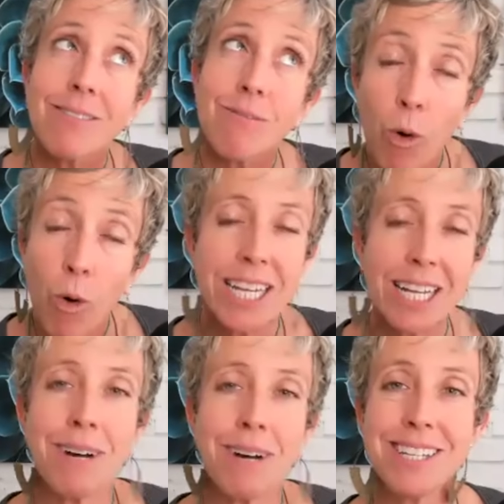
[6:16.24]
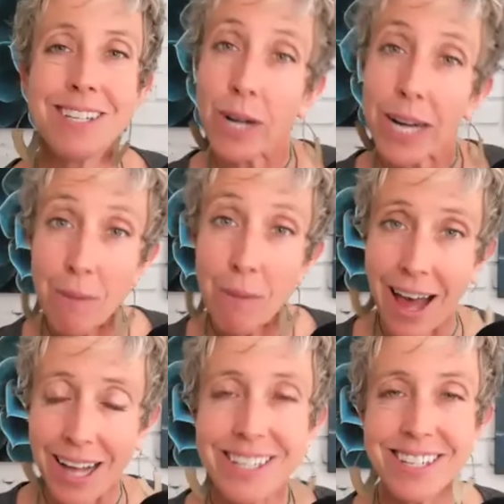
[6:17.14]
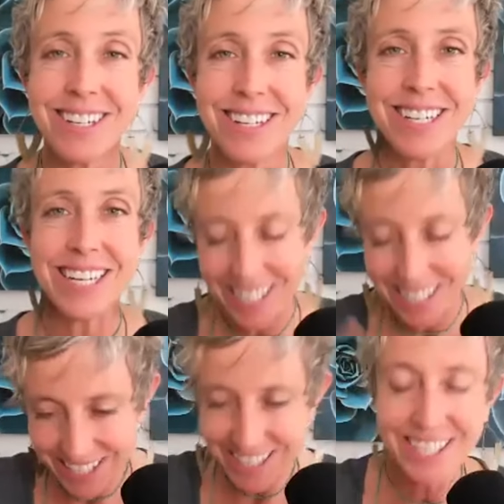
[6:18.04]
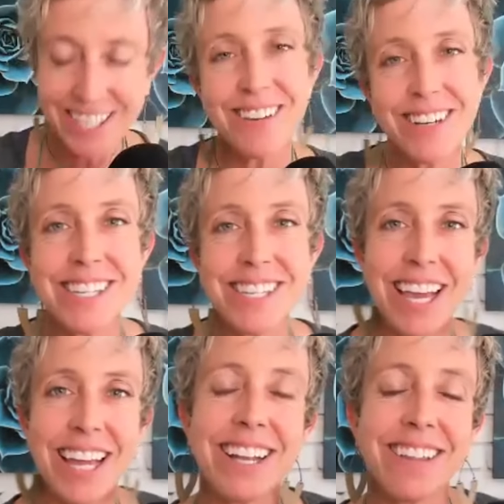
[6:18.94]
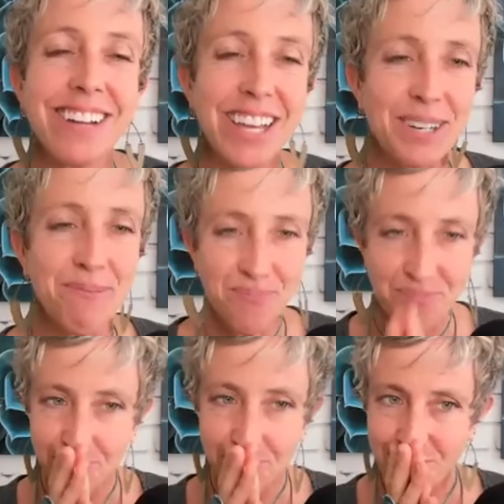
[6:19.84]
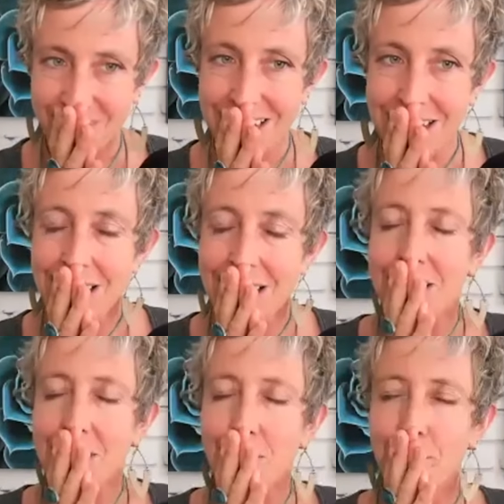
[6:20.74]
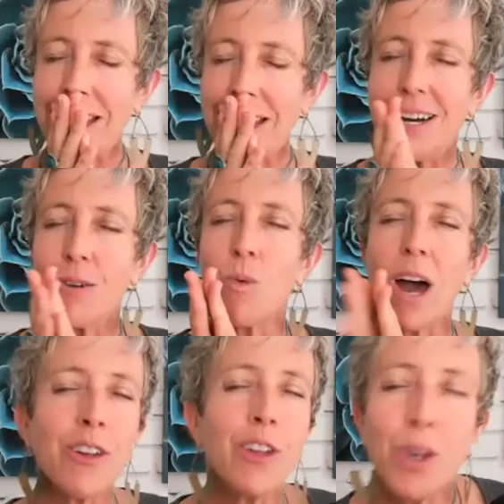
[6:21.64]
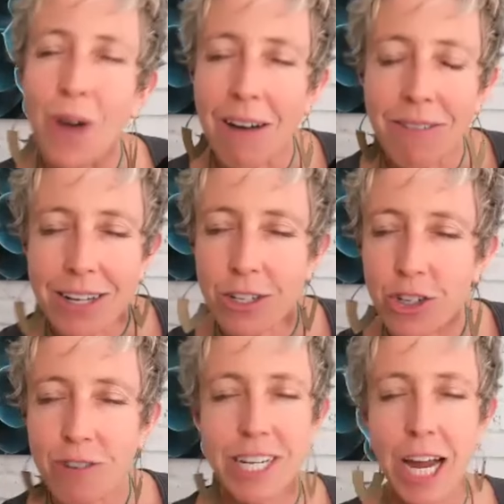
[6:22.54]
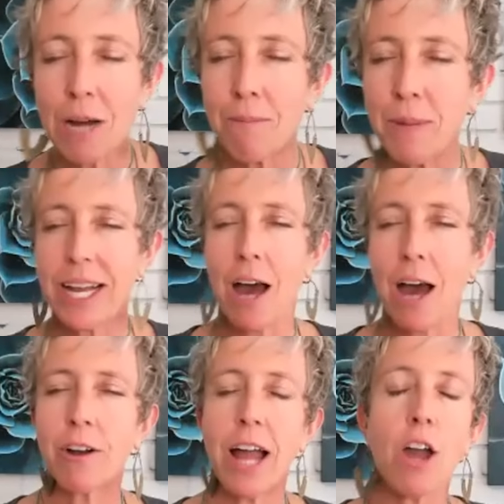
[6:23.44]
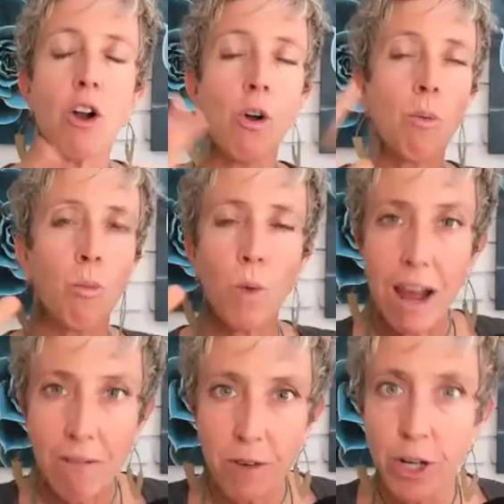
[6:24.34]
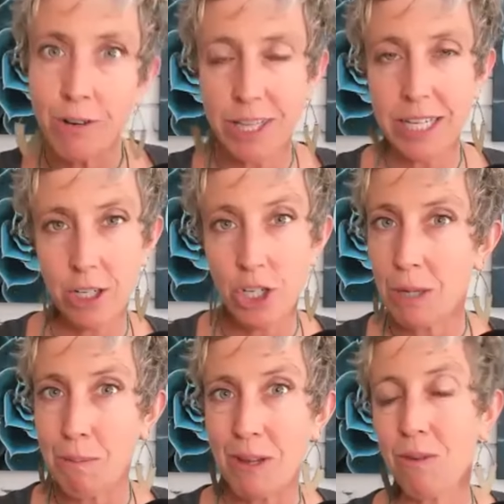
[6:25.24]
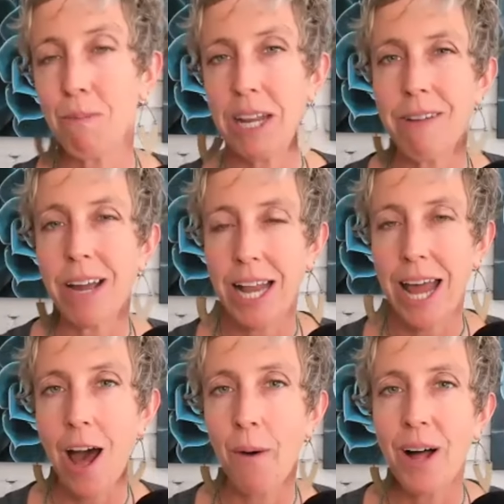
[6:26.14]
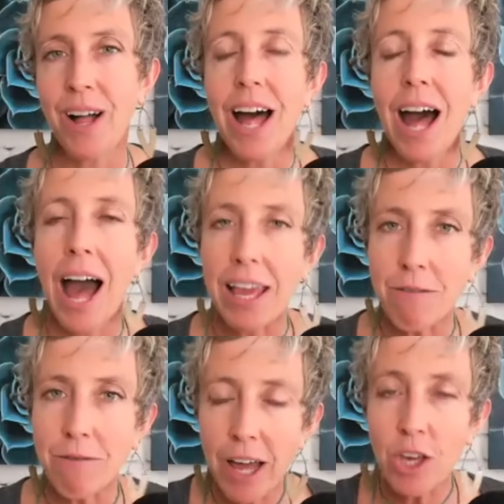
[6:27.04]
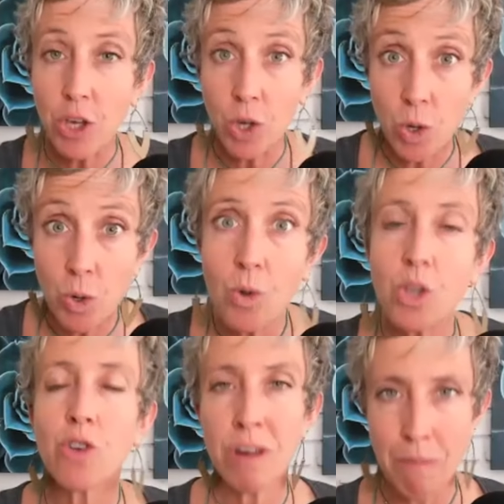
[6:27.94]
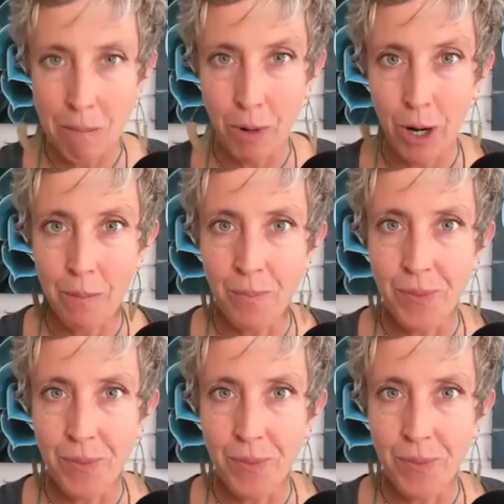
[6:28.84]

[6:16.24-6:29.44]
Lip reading: 14 months of working with us. She continued and stayed another year. But whether you have an extra retirement account or not, or whatever your relationship is with money right now, I invite you to remember